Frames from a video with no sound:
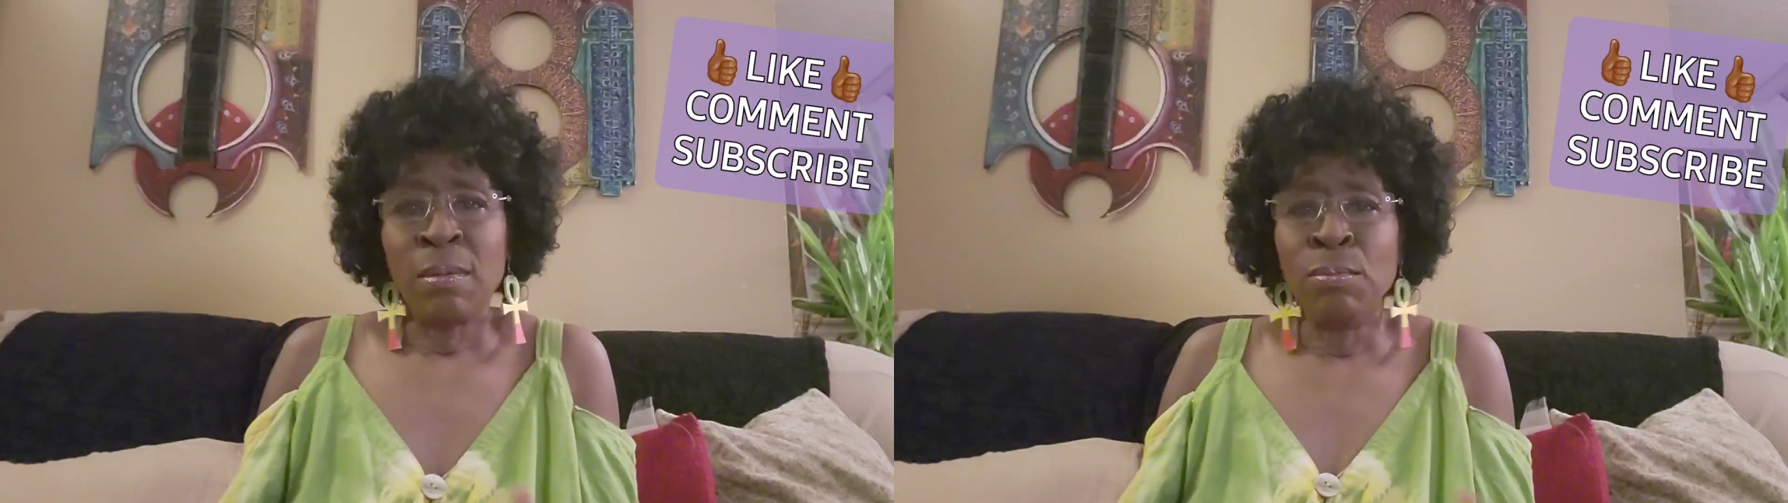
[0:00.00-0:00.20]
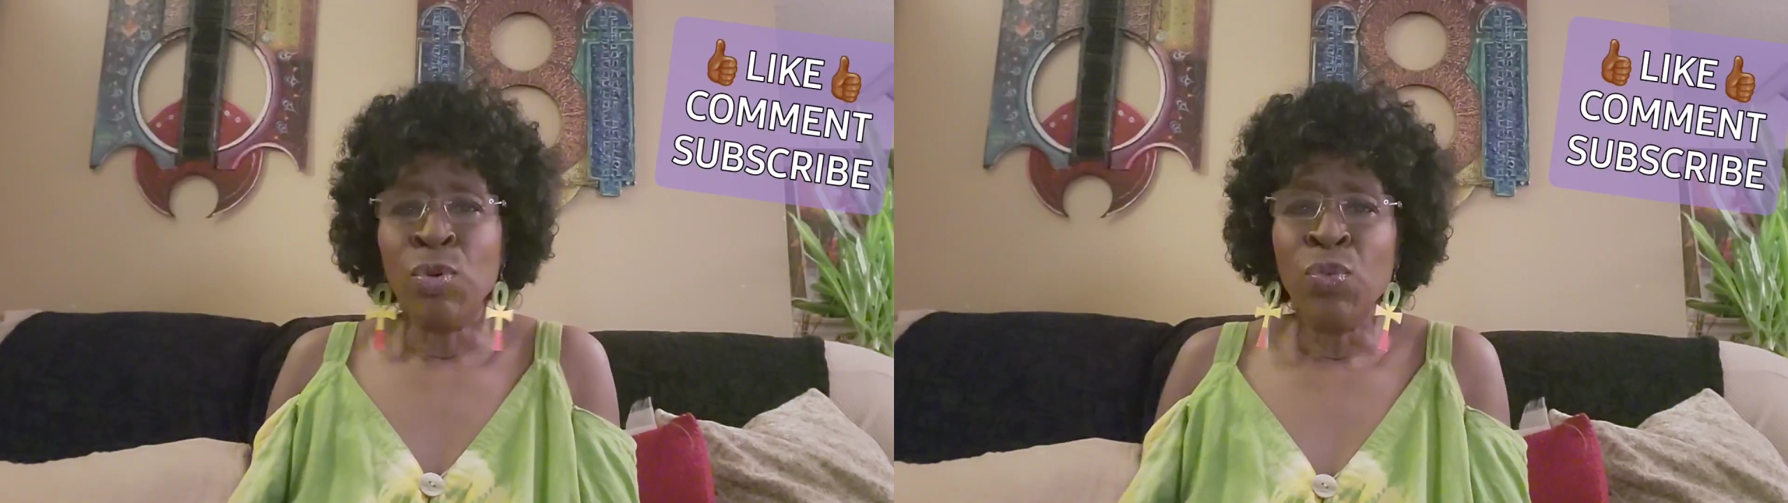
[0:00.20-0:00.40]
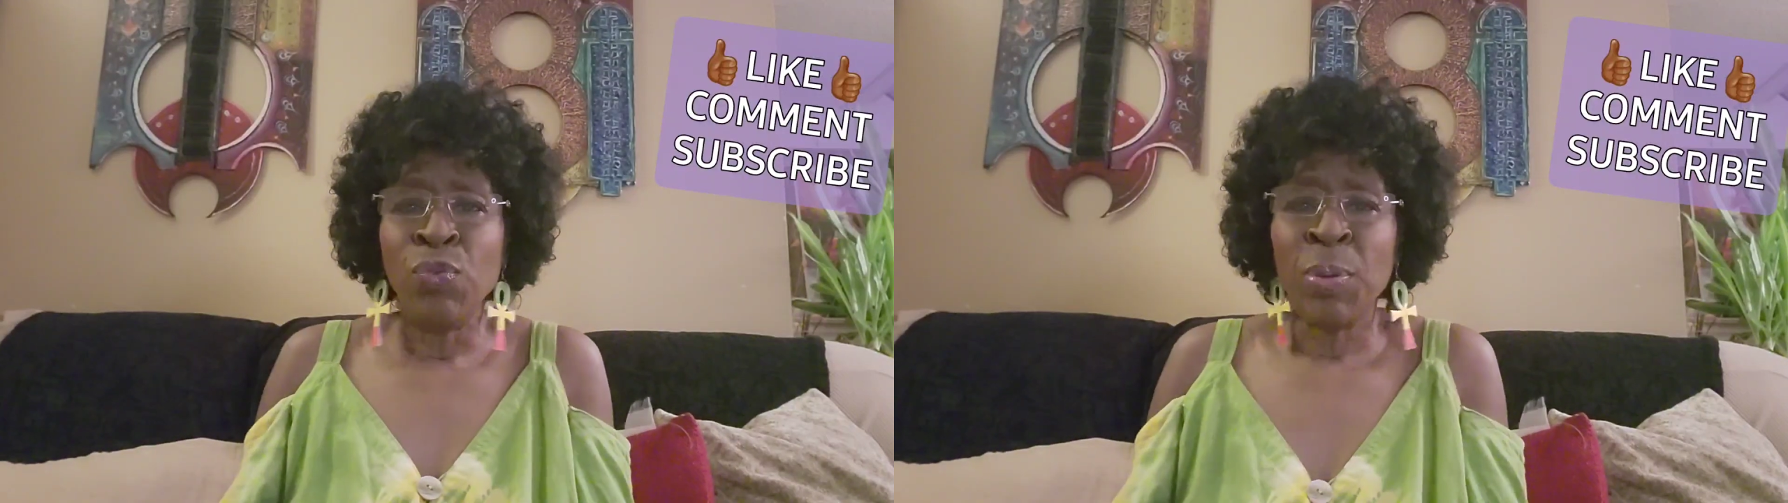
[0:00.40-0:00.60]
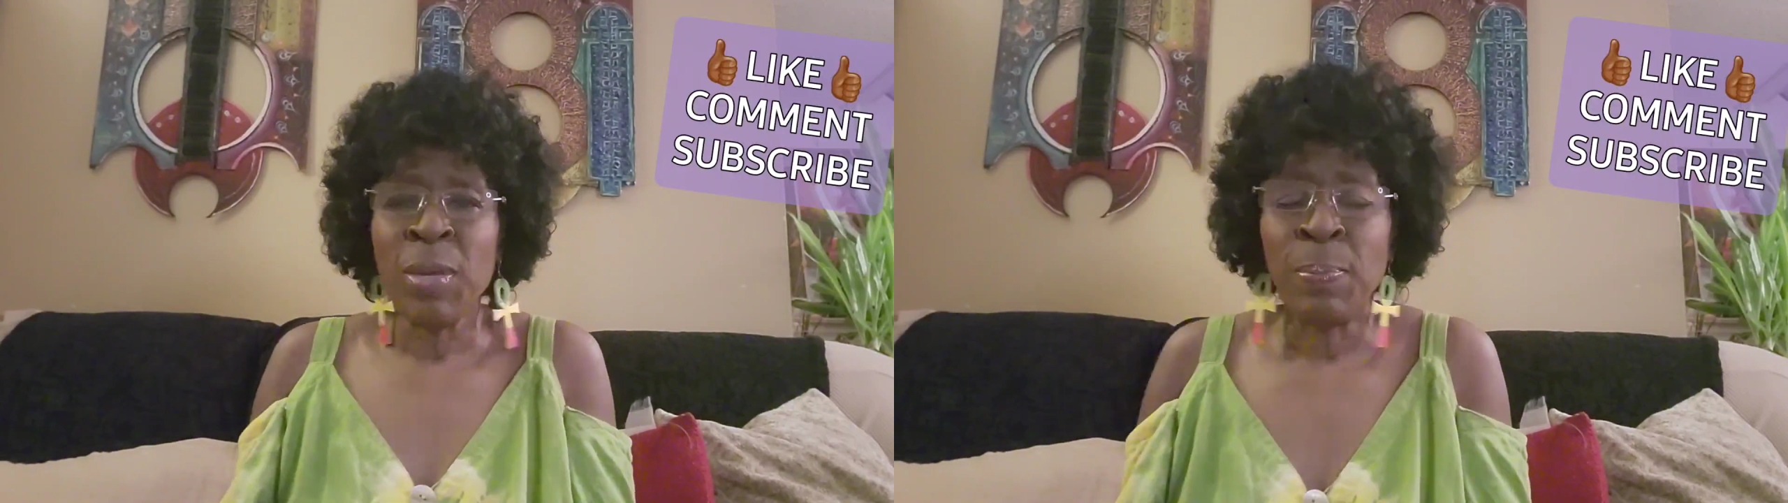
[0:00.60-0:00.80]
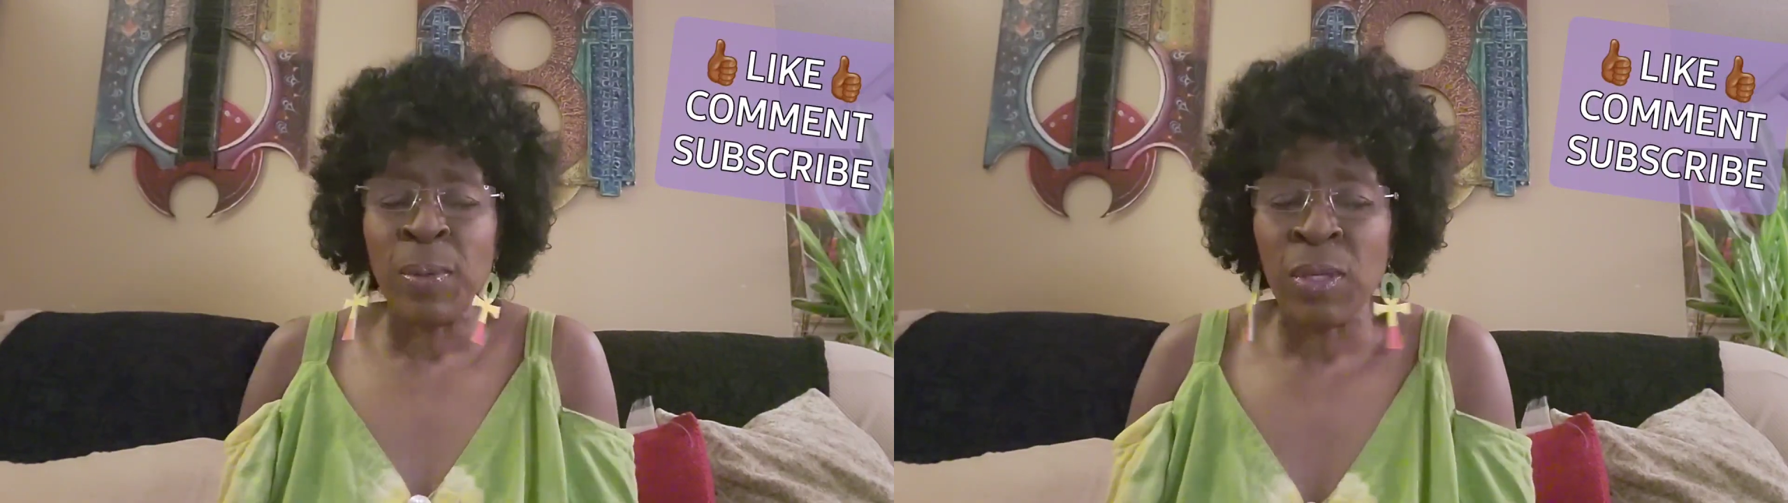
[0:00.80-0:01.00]
move
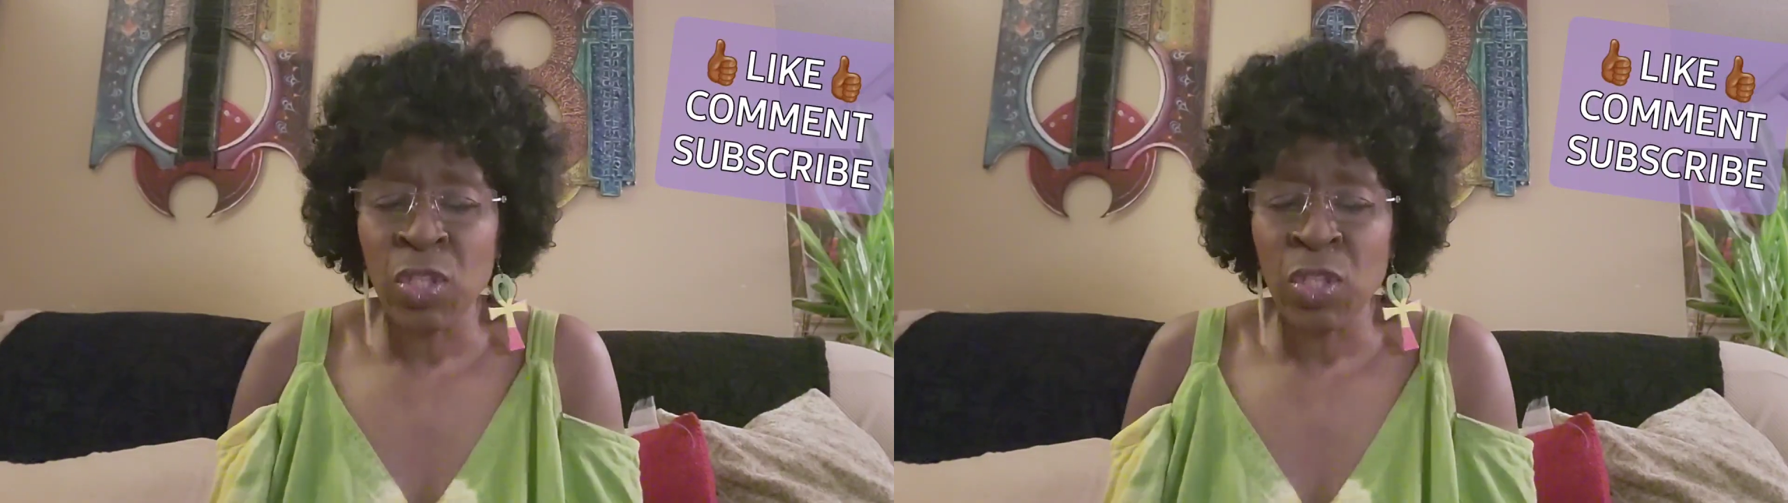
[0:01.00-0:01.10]
people in